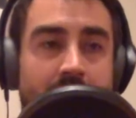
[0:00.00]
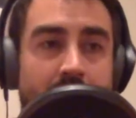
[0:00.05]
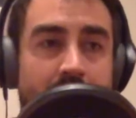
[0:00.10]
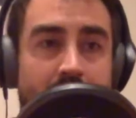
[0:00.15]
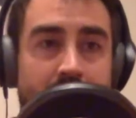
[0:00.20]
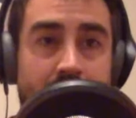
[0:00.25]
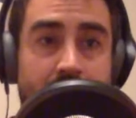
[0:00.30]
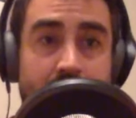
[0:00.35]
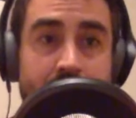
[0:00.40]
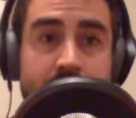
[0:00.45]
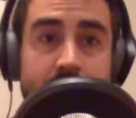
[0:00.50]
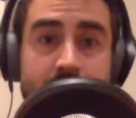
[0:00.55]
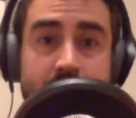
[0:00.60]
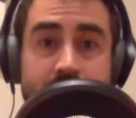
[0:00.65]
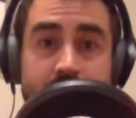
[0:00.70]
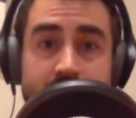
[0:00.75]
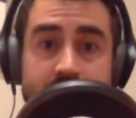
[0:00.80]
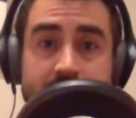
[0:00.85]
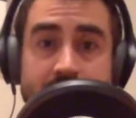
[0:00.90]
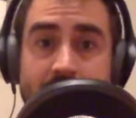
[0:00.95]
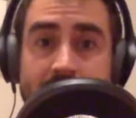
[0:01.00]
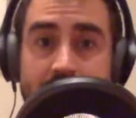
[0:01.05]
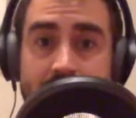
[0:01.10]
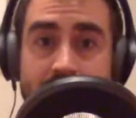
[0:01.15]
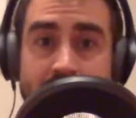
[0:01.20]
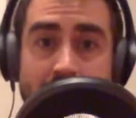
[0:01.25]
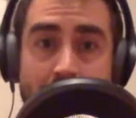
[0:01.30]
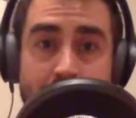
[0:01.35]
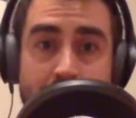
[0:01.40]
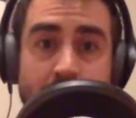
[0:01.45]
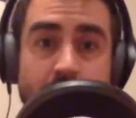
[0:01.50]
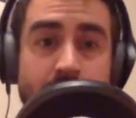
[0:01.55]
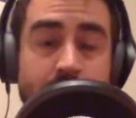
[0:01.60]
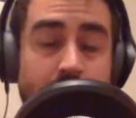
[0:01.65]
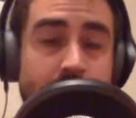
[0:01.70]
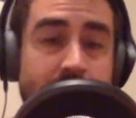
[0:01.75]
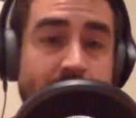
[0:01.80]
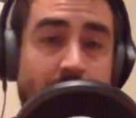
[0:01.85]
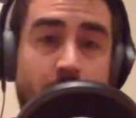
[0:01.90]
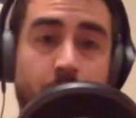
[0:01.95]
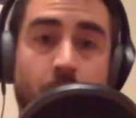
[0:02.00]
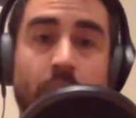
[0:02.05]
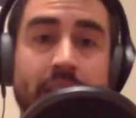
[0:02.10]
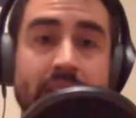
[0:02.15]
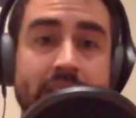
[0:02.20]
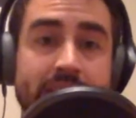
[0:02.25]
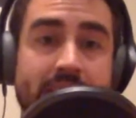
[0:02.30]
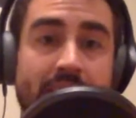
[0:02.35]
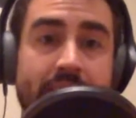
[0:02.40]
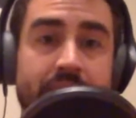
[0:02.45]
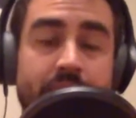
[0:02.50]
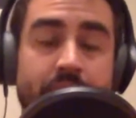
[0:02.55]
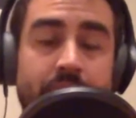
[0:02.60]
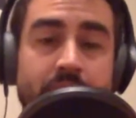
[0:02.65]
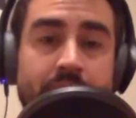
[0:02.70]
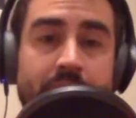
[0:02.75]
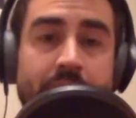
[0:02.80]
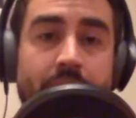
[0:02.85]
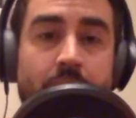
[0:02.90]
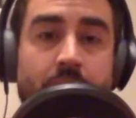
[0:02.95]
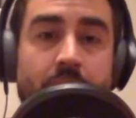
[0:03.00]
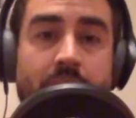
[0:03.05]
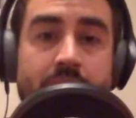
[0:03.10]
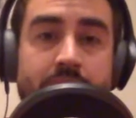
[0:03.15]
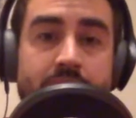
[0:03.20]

And then step two. So step one is that first video call.